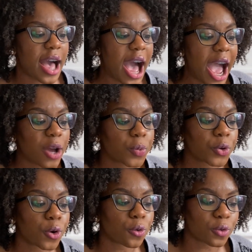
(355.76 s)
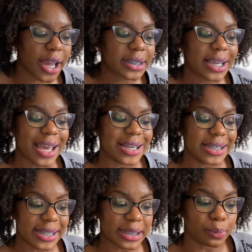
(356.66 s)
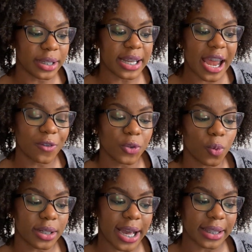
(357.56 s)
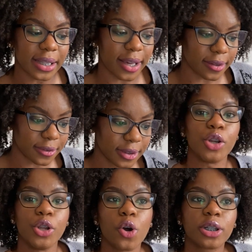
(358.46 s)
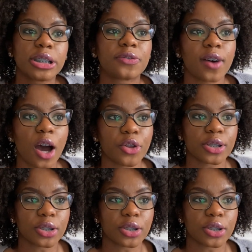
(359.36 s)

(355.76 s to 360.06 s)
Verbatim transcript: I correct and discipline everyone I love. No good father is